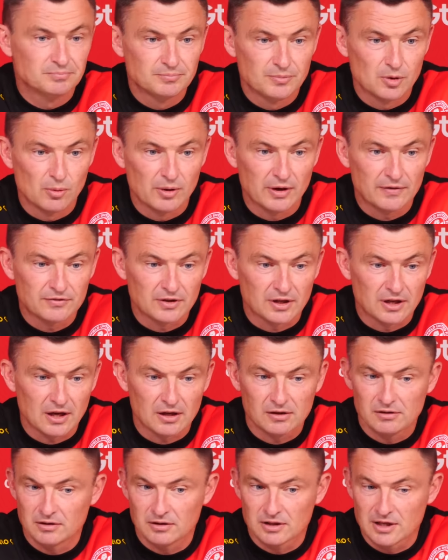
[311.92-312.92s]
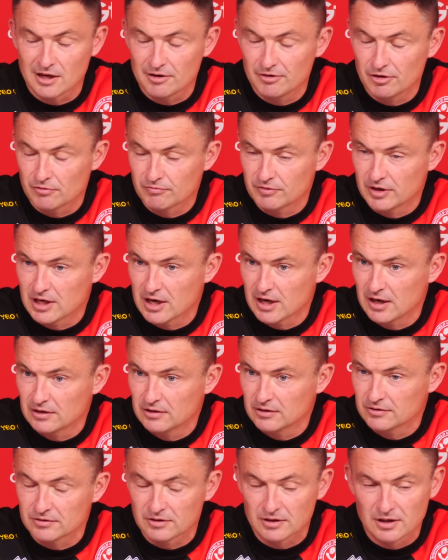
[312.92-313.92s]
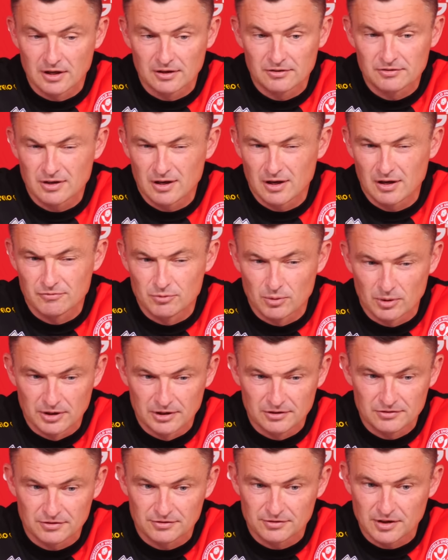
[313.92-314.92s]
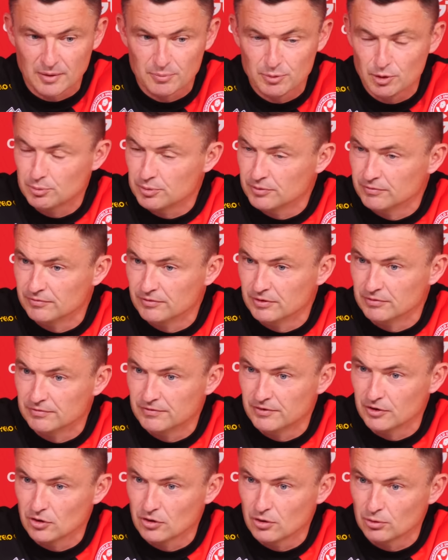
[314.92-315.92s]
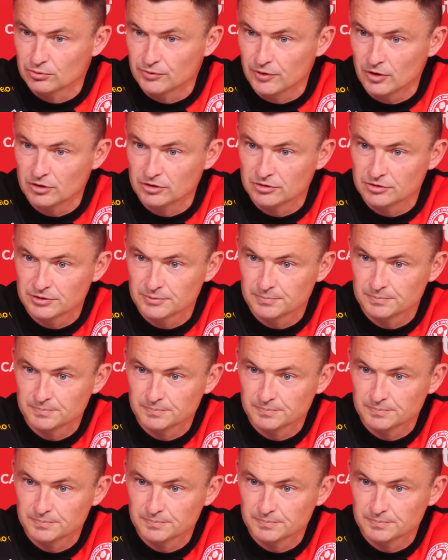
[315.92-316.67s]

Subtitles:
But we have to carry on regardless. And like I say, everyone needs to step up and fill those voids.